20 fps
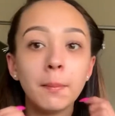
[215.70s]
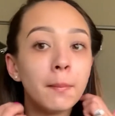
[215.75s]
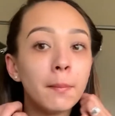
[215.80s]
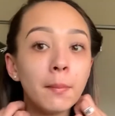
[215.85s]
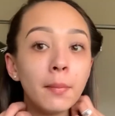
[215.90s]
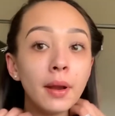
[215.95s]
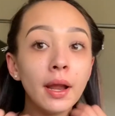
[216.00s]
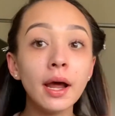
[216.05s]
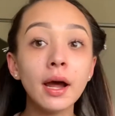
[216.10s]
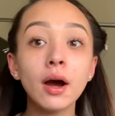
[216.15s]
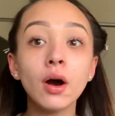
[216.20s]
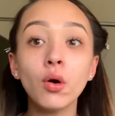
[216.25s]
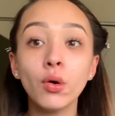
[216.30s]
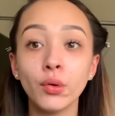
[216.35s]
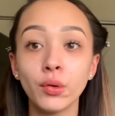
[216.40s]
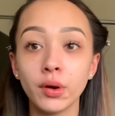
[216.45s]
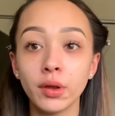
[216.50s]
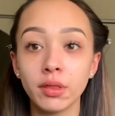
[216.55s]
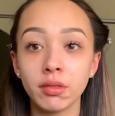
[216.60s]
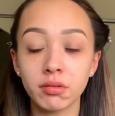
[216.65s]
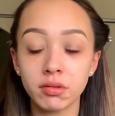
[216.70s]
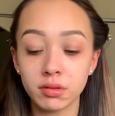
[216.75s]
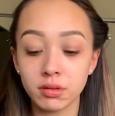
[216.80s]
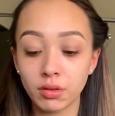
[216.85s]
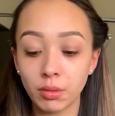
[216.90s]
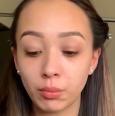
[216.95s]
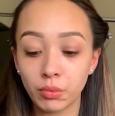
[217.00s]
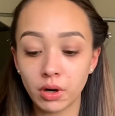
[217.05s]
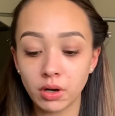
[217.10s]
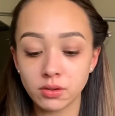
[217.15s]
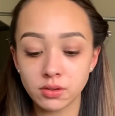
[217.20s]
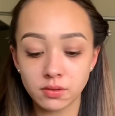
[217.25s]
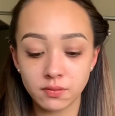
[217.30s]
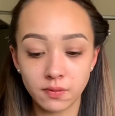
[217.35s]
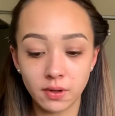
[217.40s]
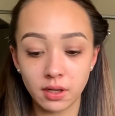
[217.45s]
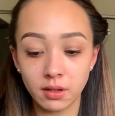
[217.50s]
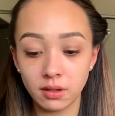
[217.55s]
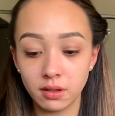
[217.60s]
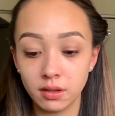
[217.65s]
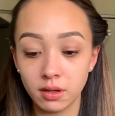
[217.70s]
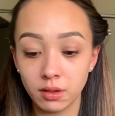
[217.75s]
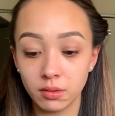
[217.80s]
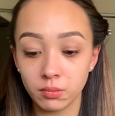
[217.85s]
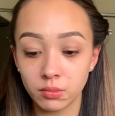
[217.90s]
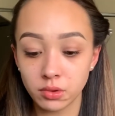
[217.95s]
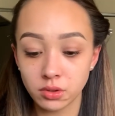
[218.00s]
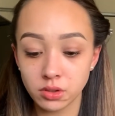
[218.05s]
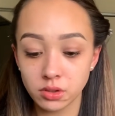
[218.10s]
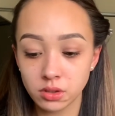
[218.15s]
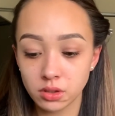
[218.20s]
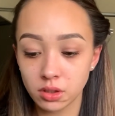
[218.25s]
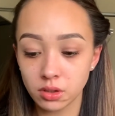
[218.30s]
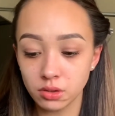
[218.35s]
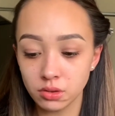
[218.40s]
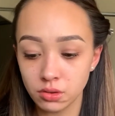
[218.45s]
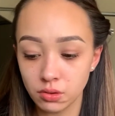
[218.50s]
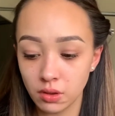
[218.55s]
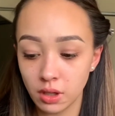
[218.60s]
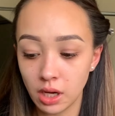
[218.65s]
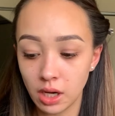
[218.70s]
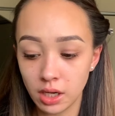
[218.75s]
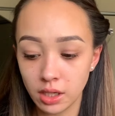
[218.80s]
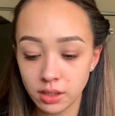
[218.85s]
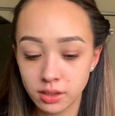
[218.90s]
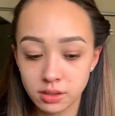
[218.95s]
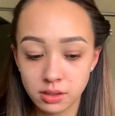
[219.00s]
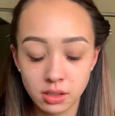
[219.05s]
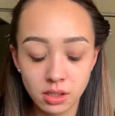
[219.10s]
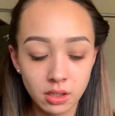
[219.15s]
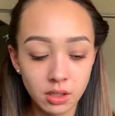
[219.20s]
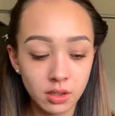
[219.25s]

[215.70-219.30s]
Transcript: Now the brows are finally done, we're just going to do the eyes.